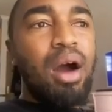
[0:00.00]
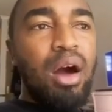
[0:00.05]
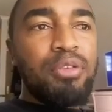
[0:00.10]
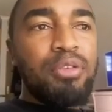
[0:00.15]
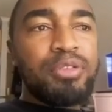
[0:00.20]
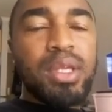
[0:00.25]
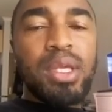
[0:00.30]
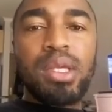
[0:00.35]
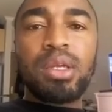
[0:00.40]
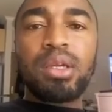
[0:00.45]

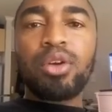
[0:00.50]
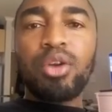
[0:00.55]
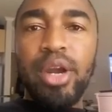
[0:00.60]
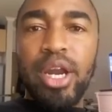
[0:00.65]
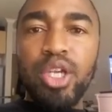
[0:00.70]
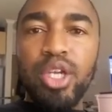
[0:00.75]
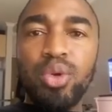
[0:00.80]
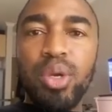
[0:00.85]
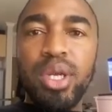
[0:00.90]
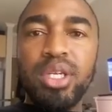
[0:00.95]
after he
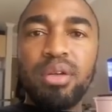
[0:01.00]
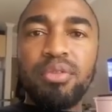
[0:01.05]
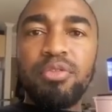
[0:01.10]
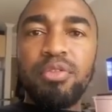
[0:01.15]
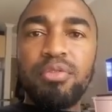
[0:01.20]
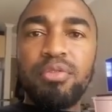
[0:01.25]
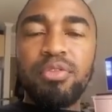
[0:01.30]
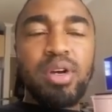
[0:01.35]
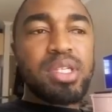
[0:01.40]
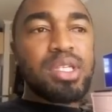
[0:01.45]
graduated
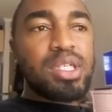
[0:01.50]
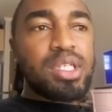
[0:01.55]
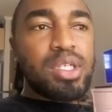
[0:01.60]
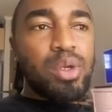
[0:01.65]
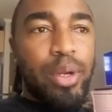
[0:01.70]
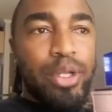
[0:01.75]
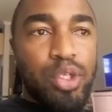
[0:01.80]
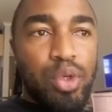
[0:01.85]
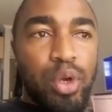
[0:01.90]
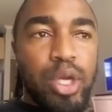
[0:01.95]
from
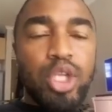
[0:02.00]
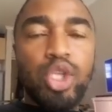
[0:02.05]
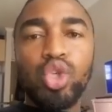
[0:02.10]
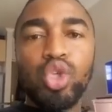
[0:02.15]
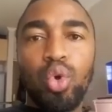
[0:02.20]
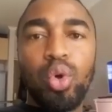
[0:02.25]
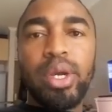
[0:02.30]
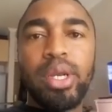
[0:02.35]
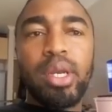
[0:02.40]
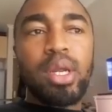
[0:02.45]
Vusi, went to go and
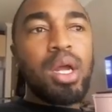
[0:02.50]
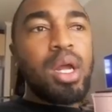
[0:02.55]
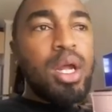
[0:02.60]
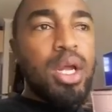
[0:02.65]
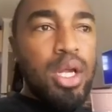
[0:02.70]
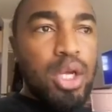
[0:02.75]
join